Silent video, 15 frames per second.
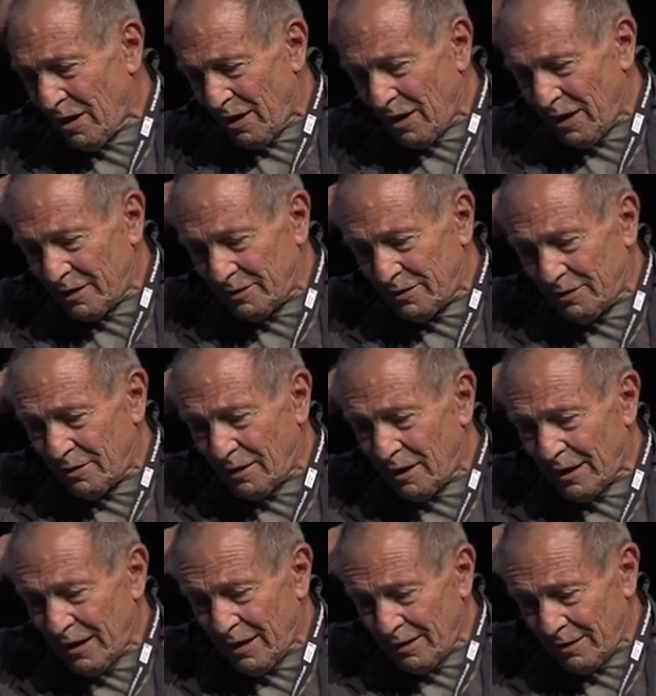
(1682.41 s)
And did
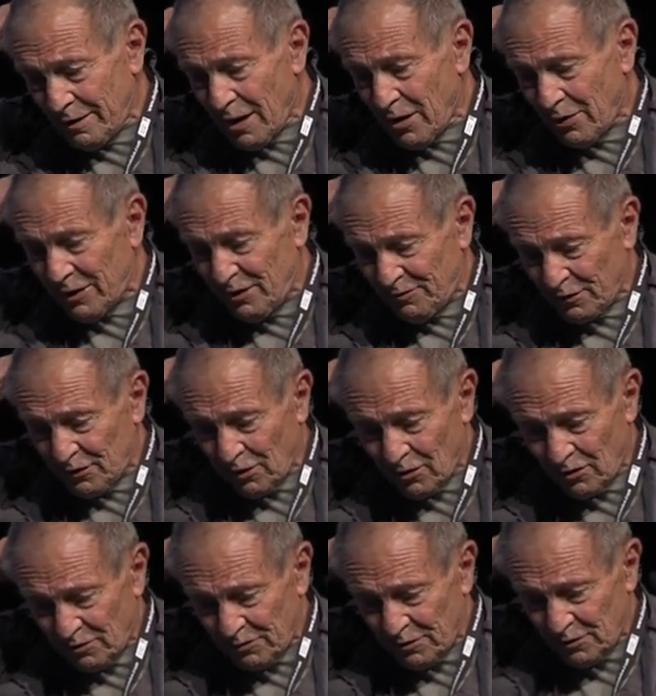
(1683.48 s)
I know any
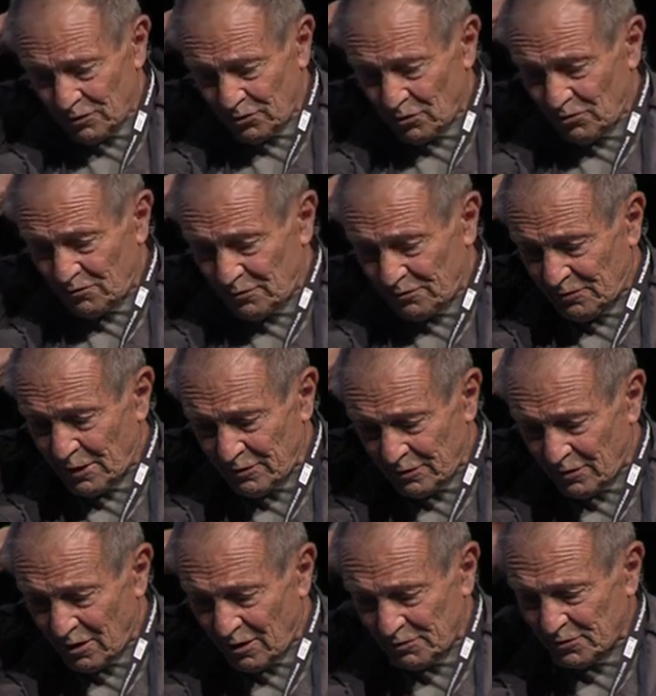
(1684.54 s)
photographers or
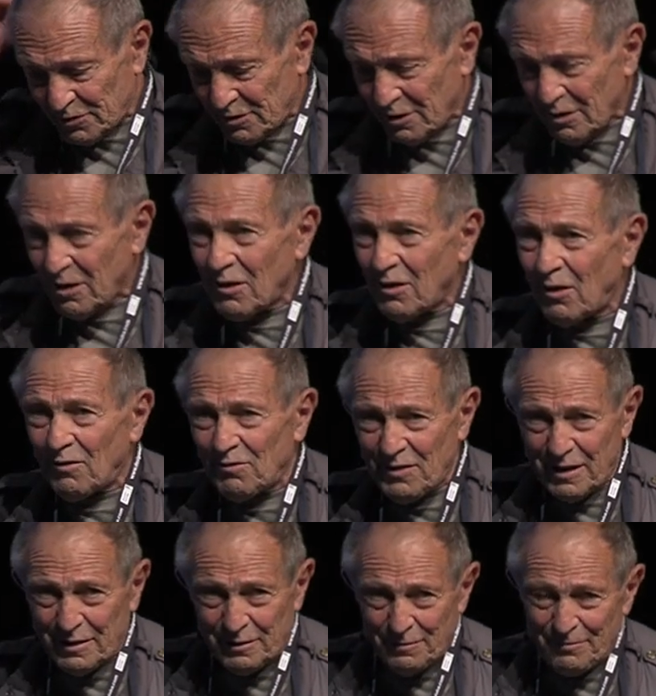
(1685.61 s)
photographs of
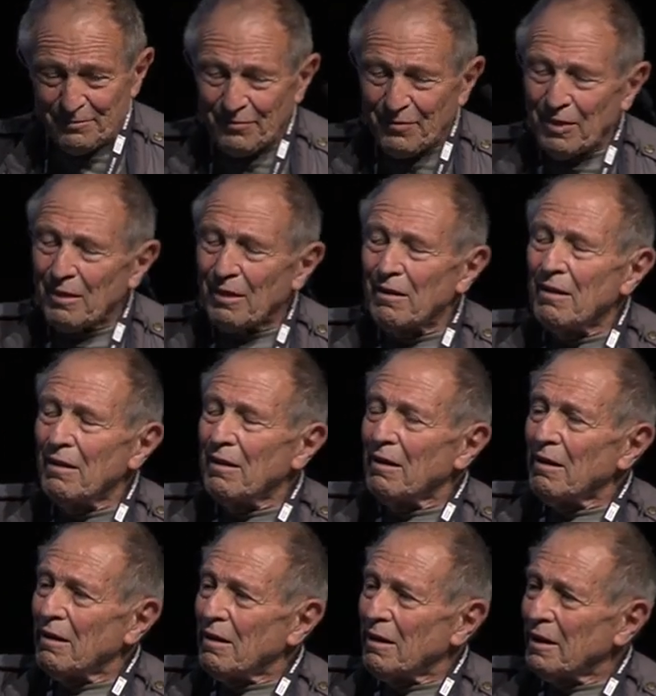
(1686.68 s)
that?
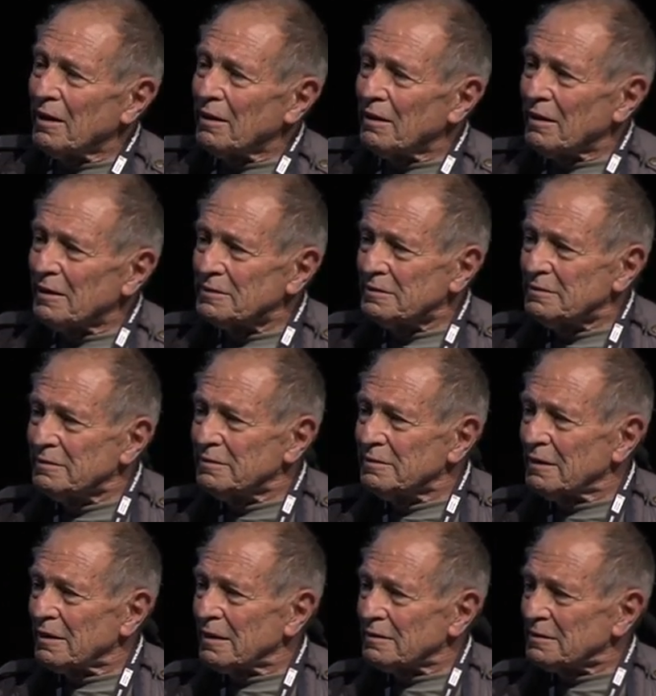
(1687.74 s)
And I
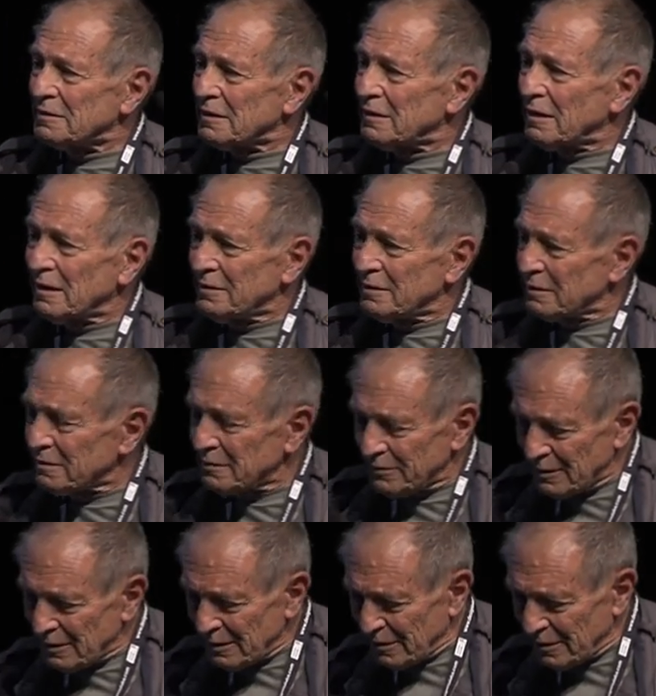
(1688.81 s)
said I didn't
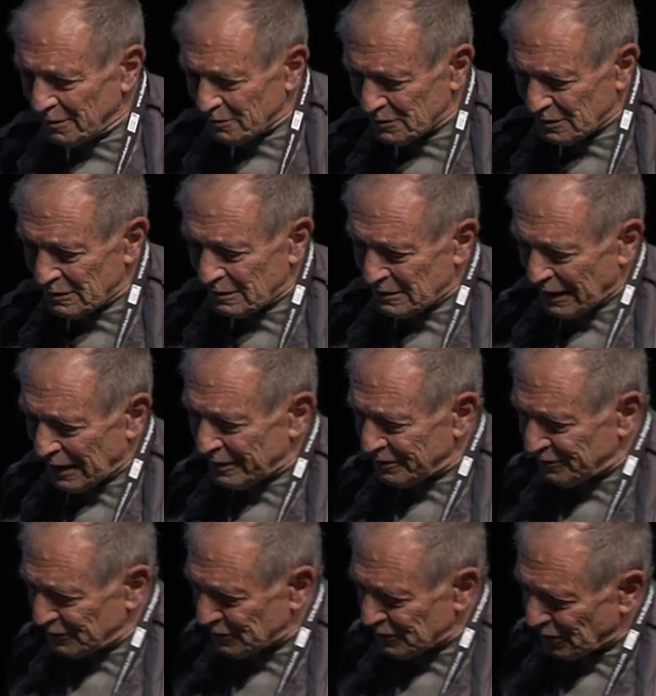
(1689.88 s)
really. There was an Italian
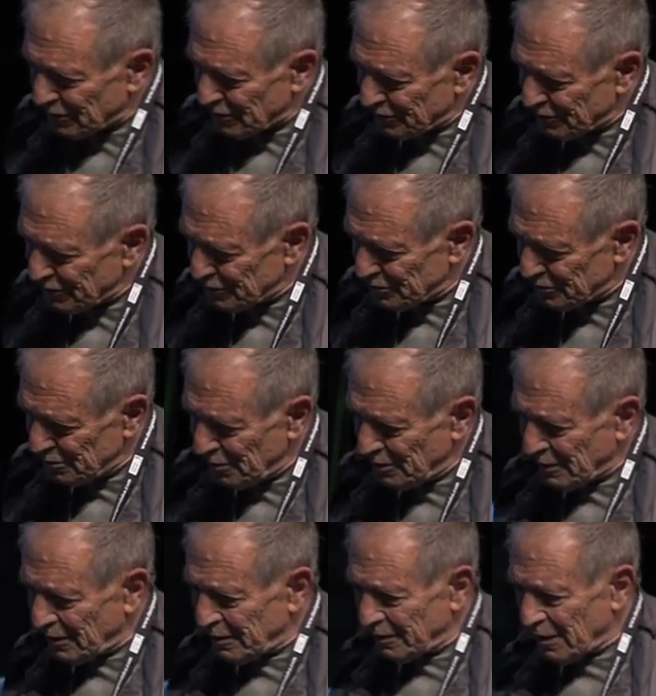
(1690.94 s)
photographer who
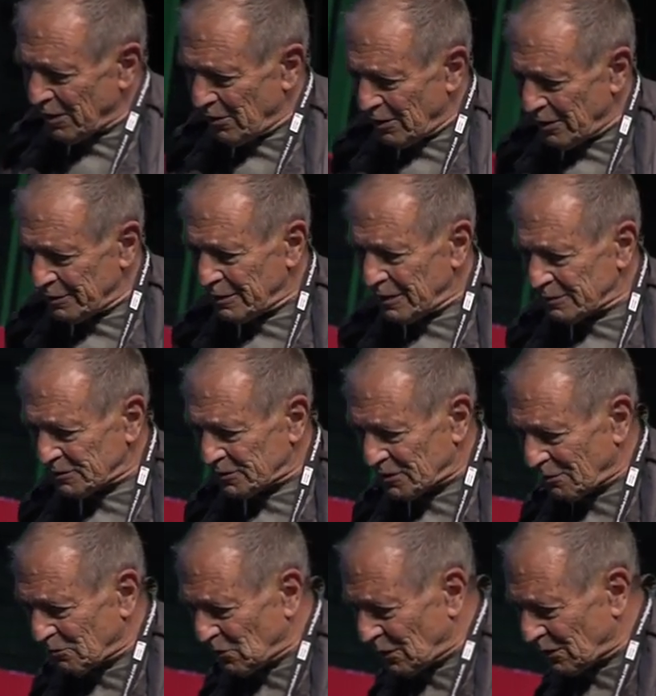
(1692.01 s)
I know had done
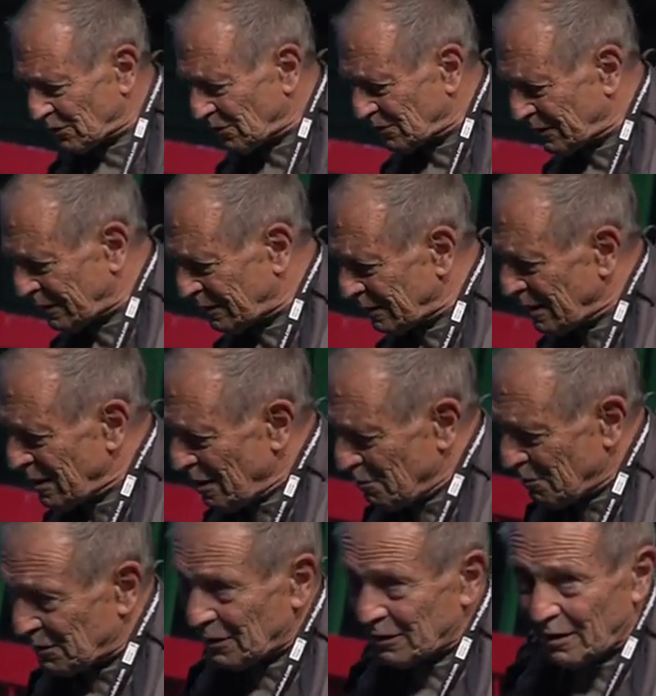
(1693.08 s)
some work on that,
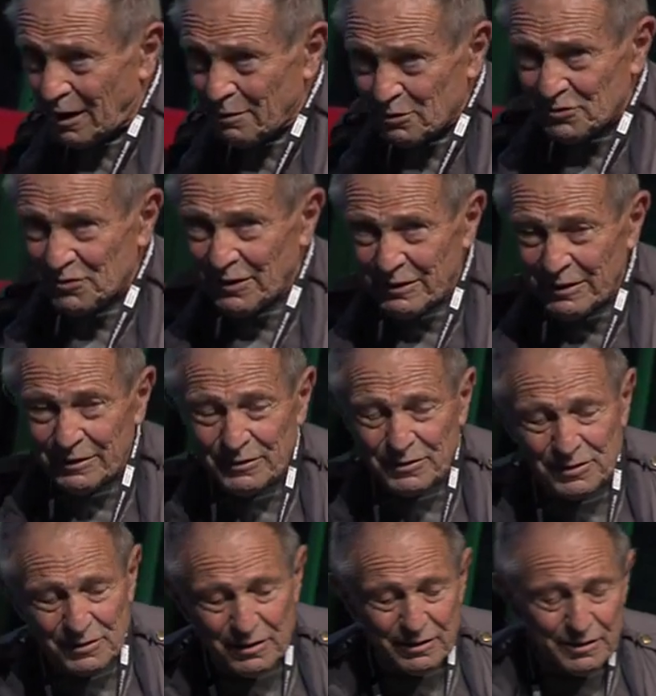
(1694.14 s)
but that I was very
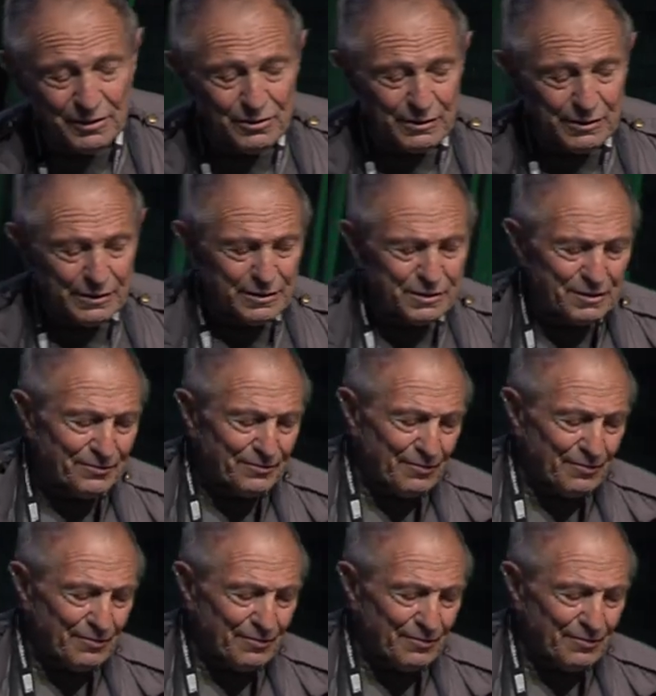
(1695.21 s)
interested in doing this.